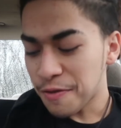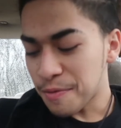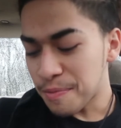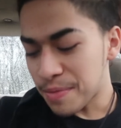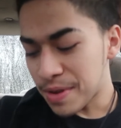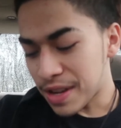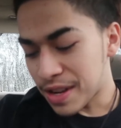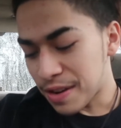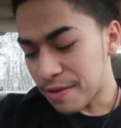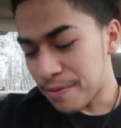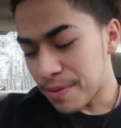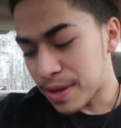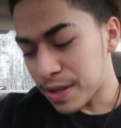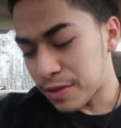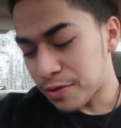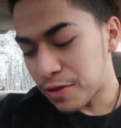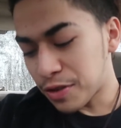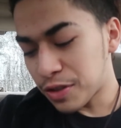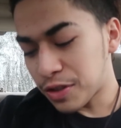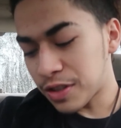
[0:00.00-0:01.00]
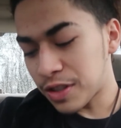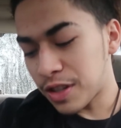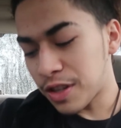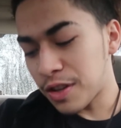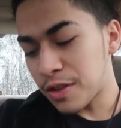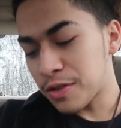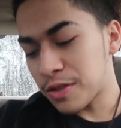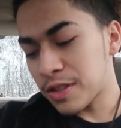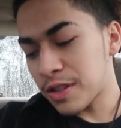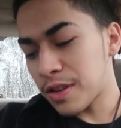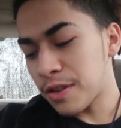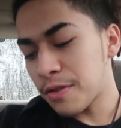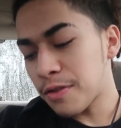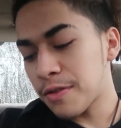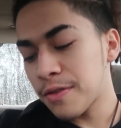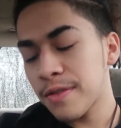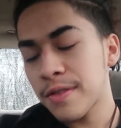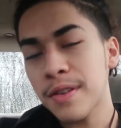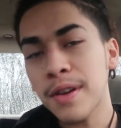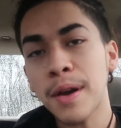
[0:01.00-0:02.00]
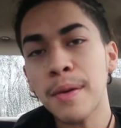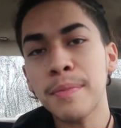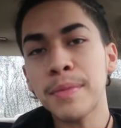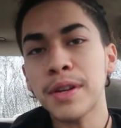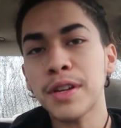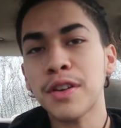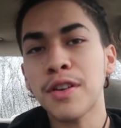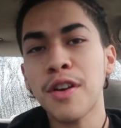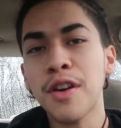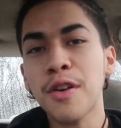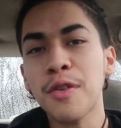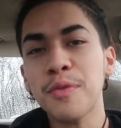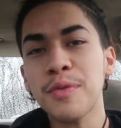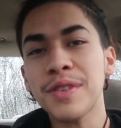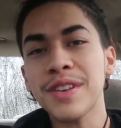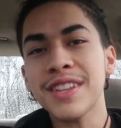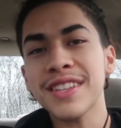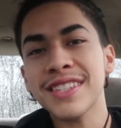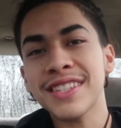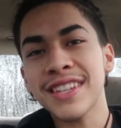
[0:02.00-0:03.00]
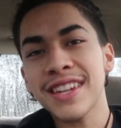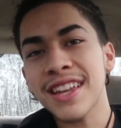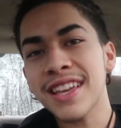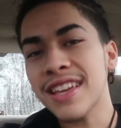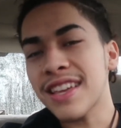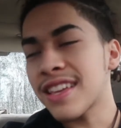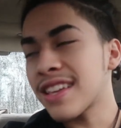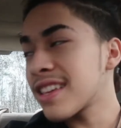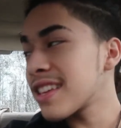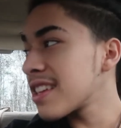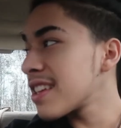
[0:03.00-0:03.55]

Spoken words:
and being the best version of yourself. I'm in the car with it today.